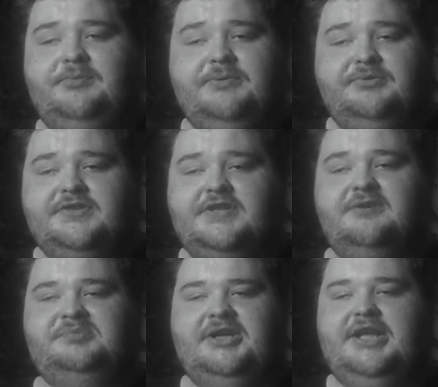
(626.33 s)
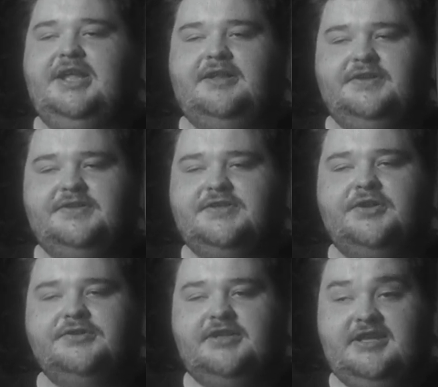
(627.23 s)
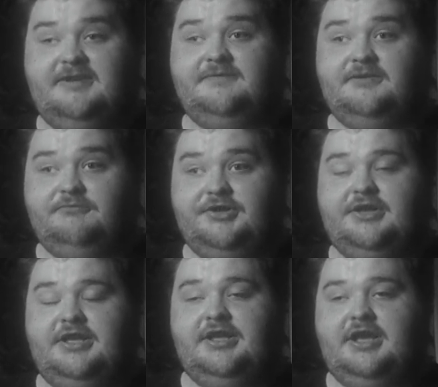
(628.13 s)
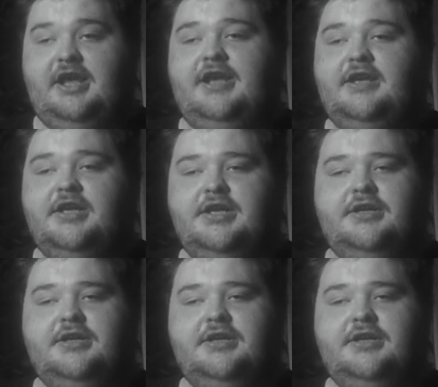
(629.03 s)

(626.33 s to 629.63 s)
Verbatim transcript: people still play Allied Assault even when EA